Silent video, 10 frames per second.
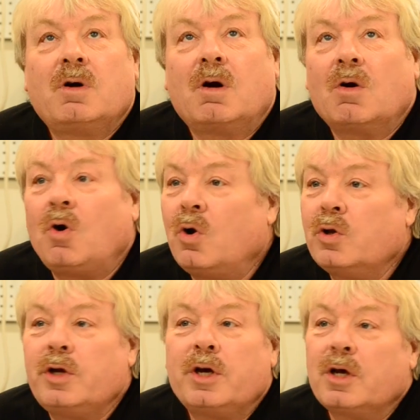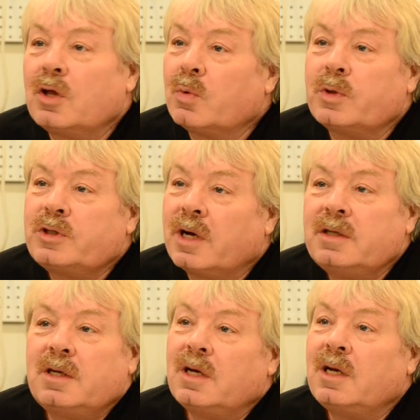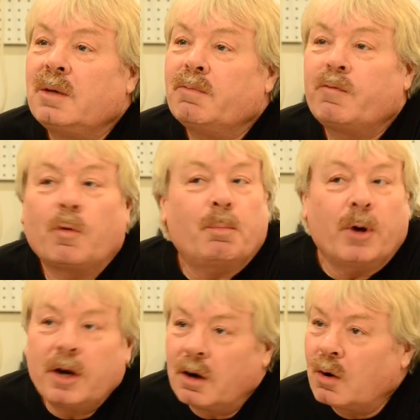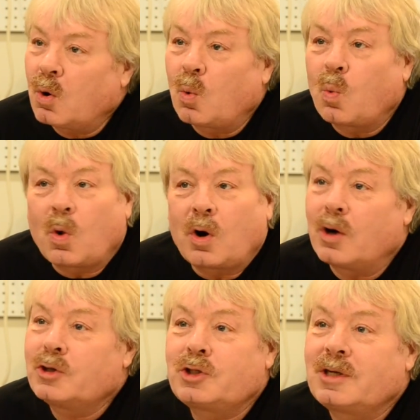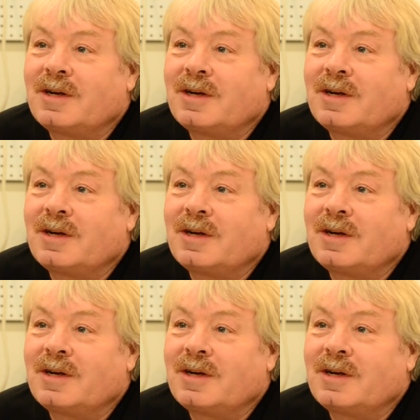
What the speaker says: car all together with titanium, for better or worse.